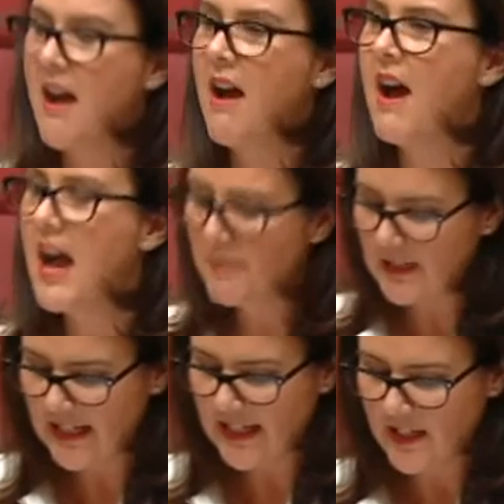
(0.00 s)
I
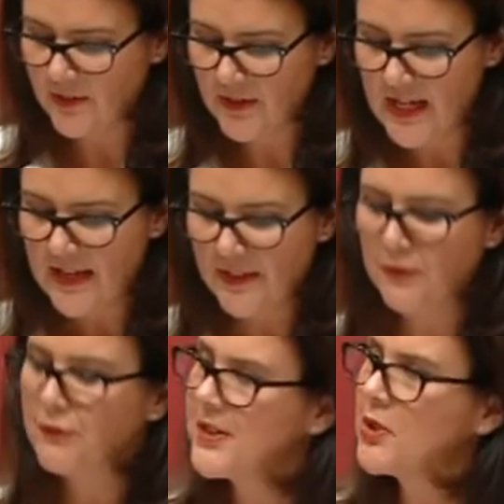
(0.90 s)
believe that
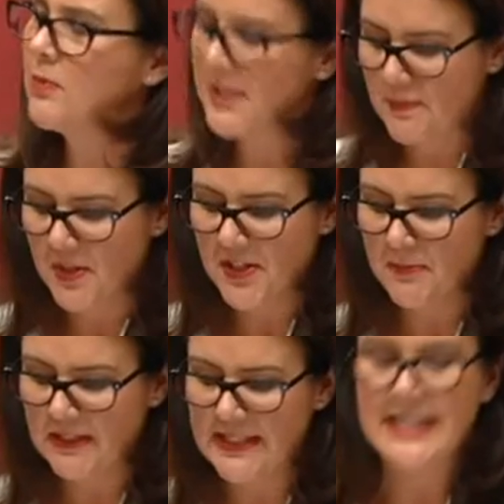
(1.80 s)
fiscal
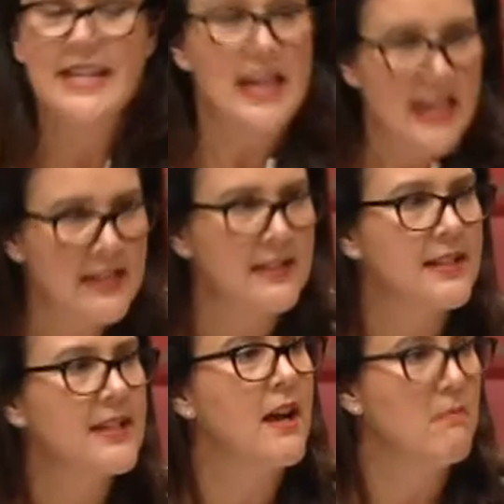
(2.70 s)
responsibility
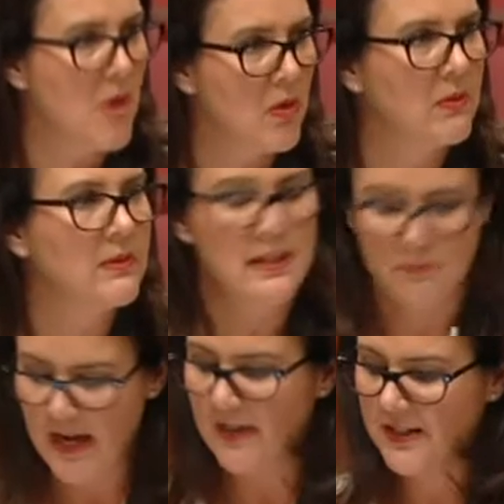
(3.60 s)
is a moral
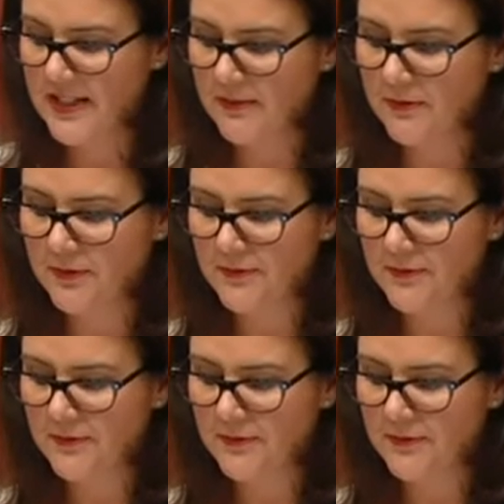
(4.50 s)
imperative,